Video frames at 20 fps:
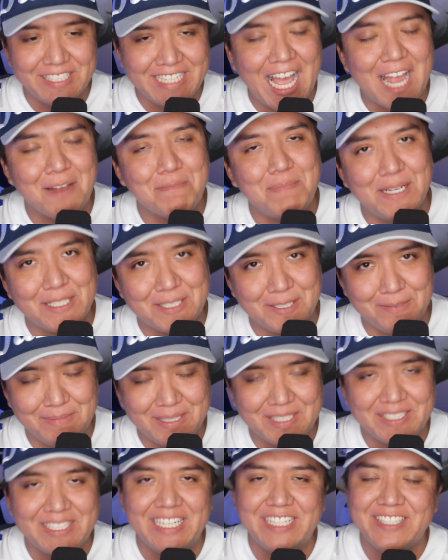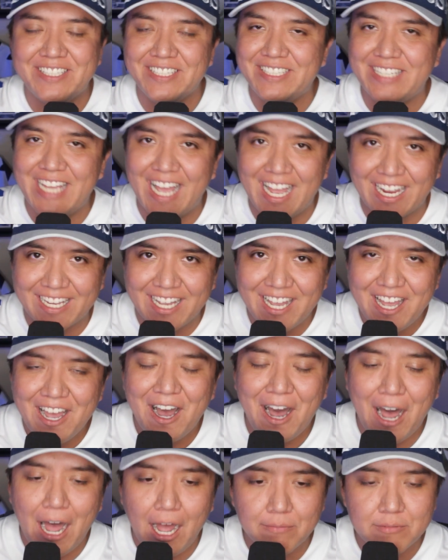Dak pessimists into Dak
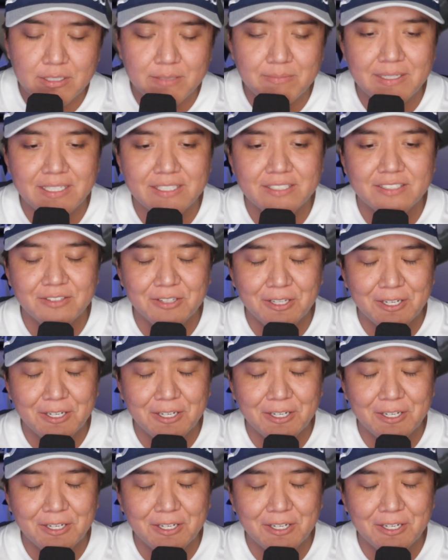optimists.